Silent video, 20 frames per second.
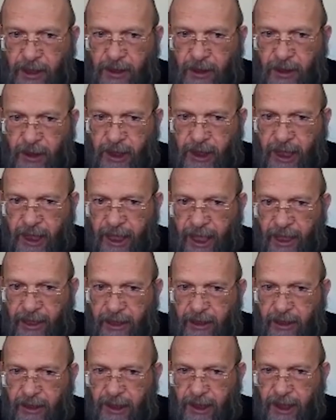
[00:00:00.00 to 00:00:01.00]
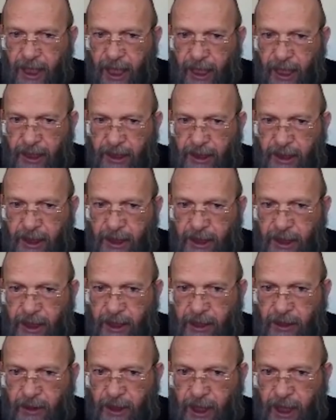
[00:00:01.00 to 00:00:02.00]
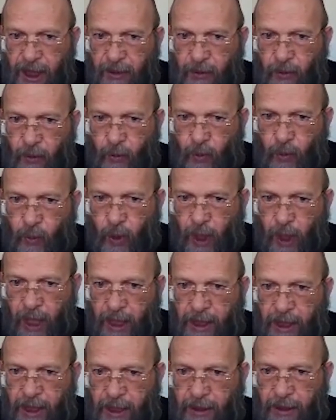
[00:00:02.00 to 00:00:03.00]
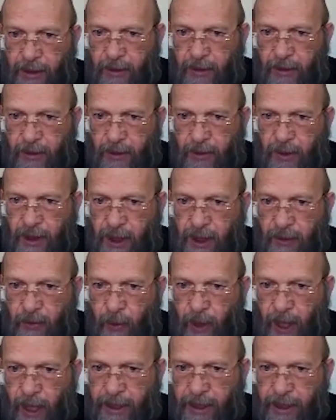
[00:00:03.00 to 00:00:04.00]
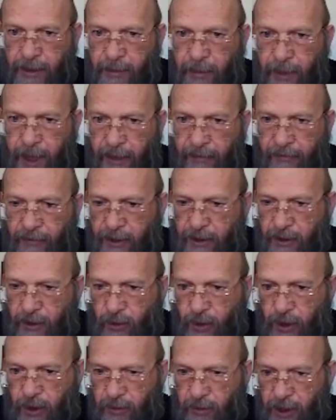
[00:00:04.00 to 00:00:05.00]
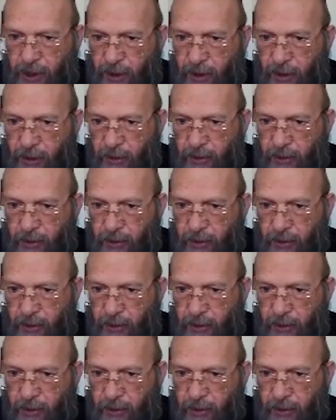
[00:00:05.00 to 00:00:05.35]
So they got contracted and you get 1 and 2. 1 above and 2 below.